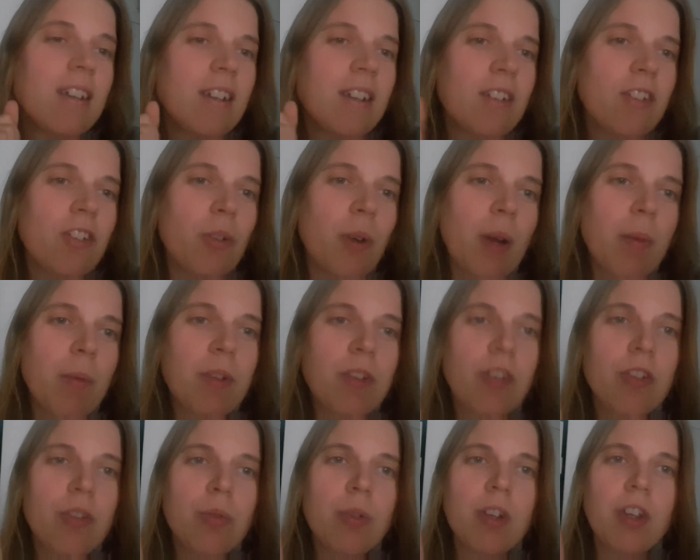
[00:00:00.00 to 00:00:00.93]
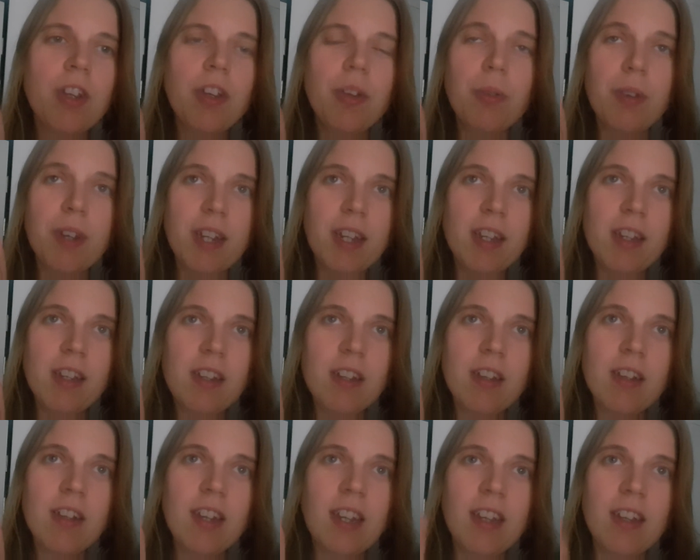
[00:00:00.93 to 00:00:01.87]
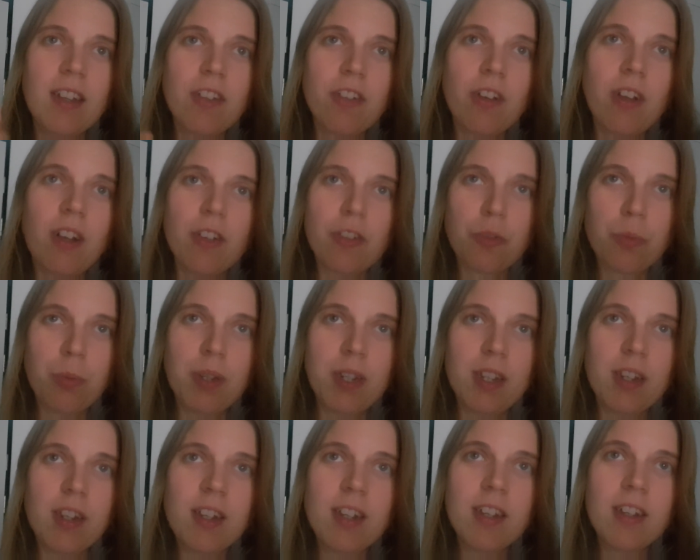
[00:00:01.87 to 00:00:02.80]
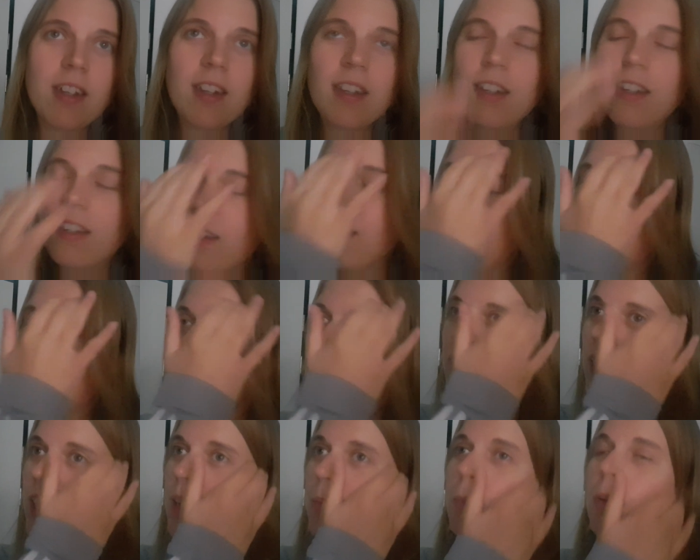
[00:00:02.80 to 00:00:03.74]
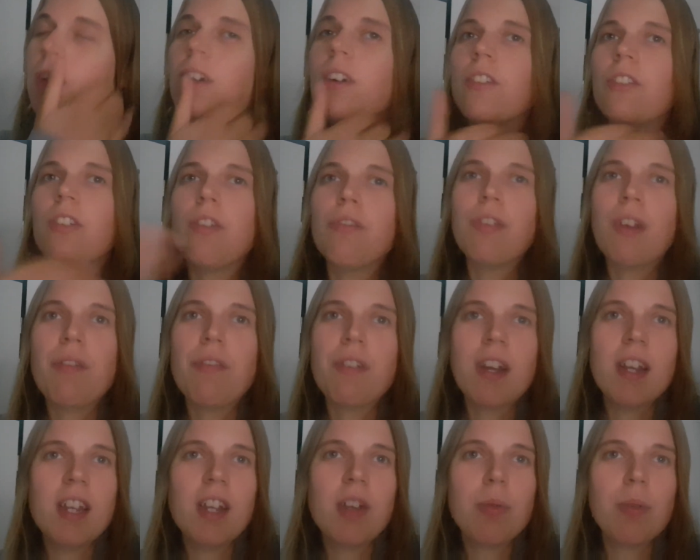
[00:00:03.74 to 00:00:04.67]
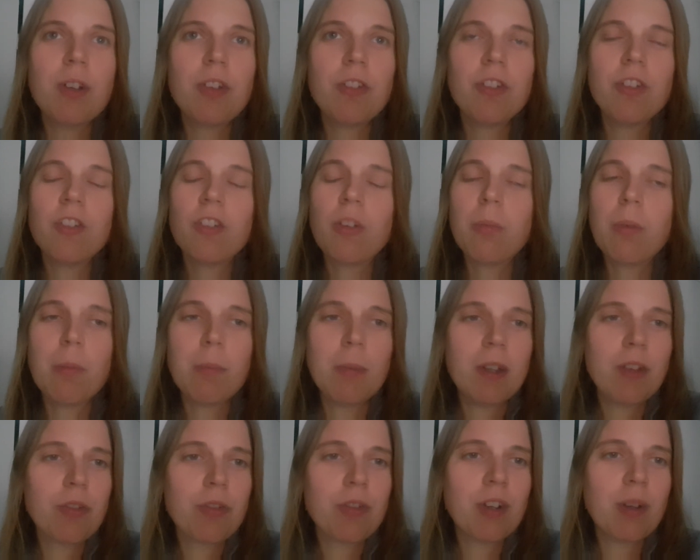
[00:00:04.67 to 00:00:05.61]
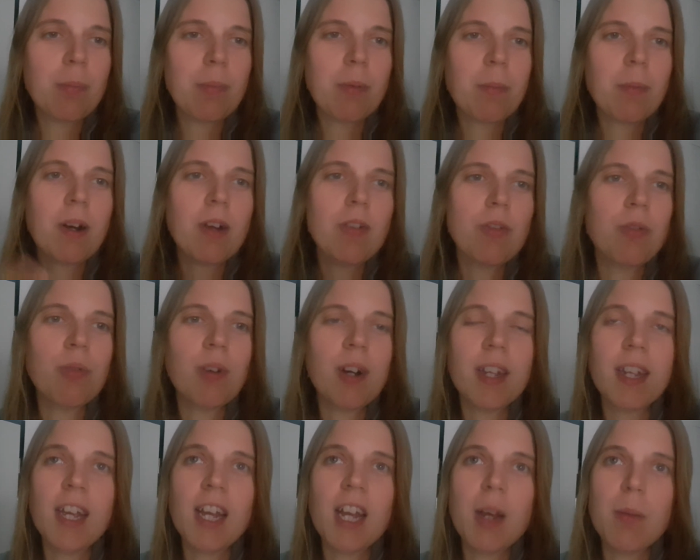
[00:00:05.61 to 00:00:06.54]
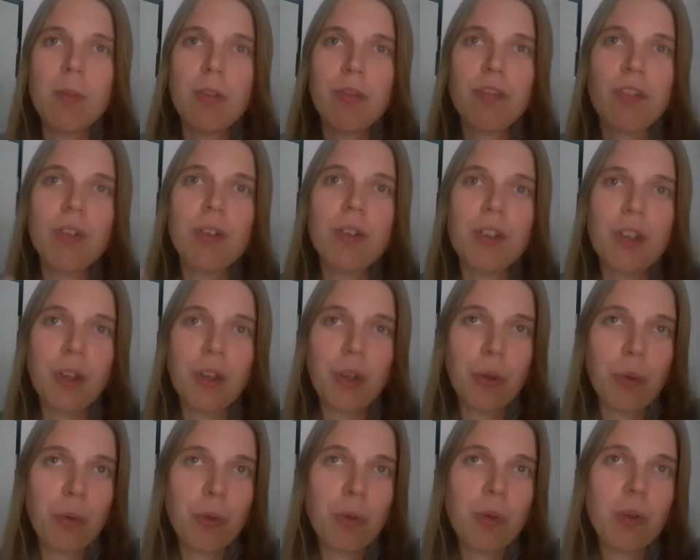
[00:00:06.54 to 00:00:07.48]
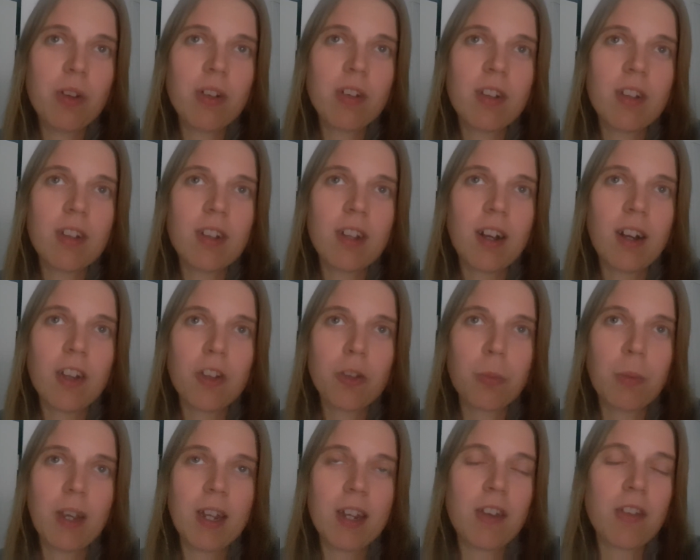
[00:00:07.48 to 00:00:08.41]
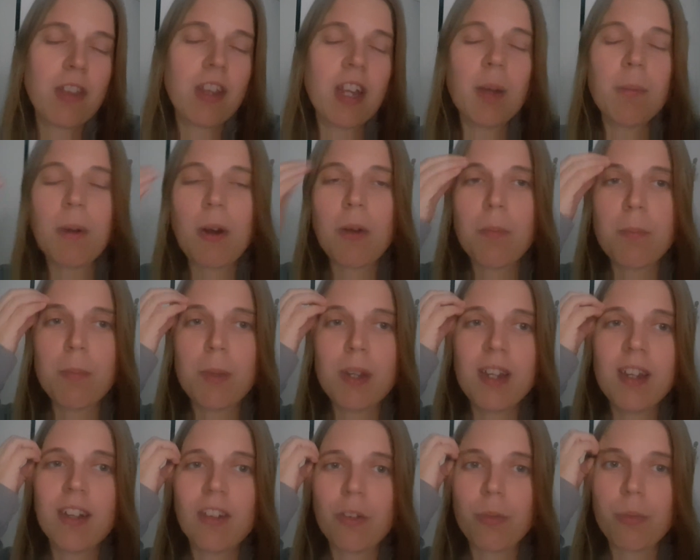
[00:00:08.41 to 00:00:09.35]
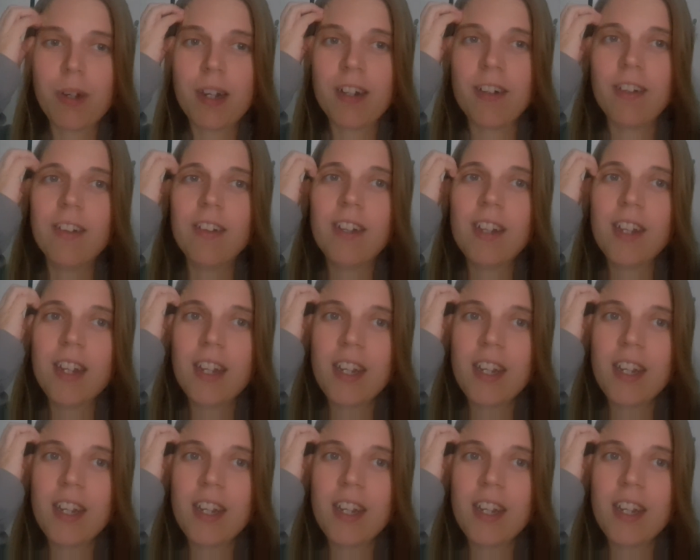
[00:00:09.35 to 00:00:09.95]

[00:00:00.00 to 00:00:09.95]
so I want to do a Q&A in this last week, because if you have any questions about my trip, about who I am, if you're new, ask me anything about me as well.